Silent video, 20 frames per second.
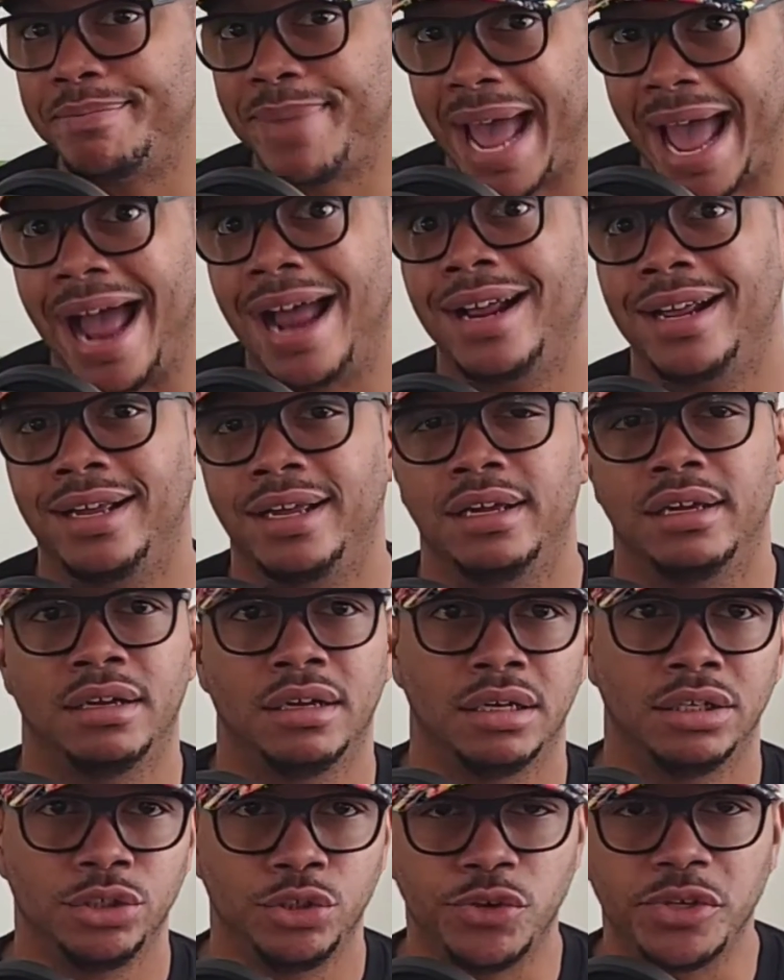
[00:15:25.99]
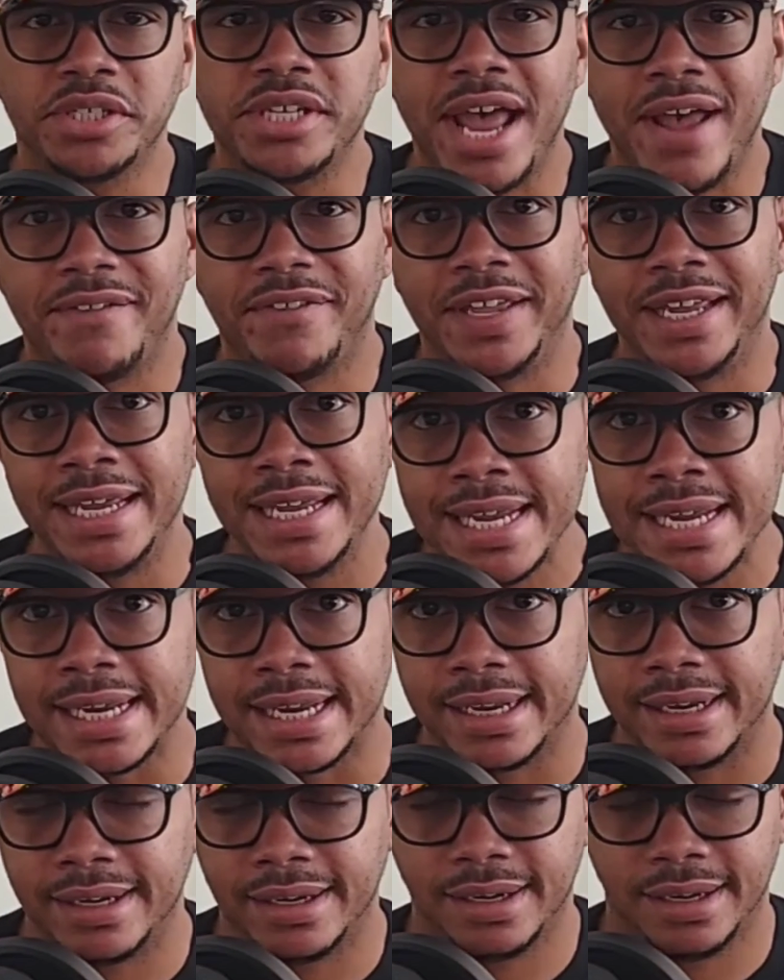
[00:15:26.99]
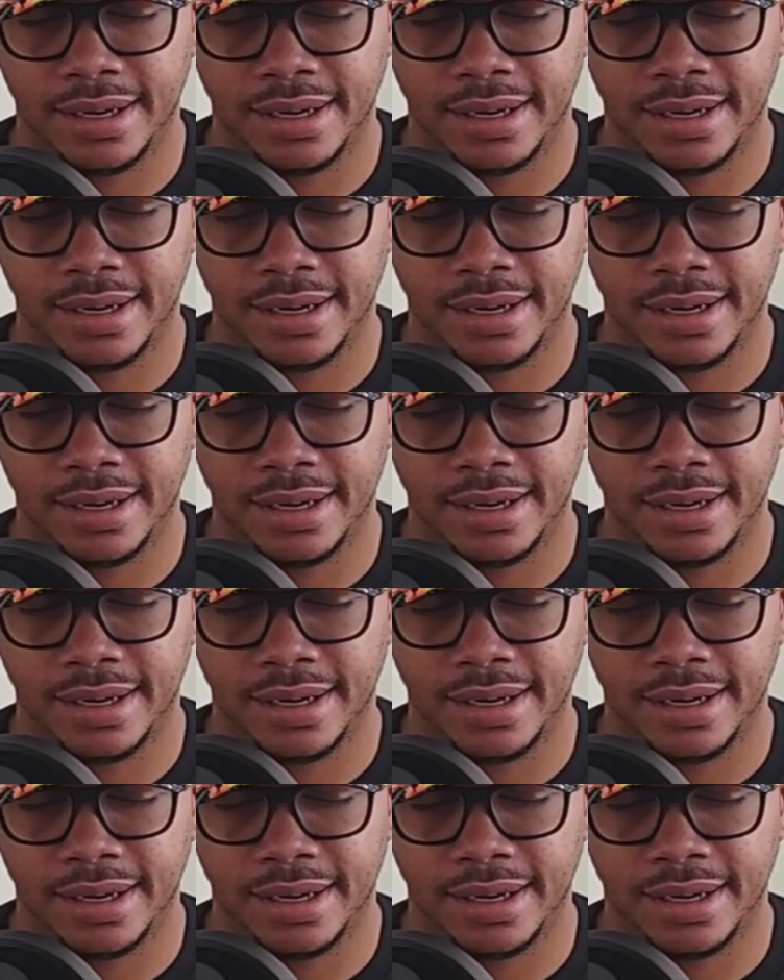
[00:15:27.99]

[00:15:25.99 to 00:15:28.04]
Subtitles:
back. You just have to eat it.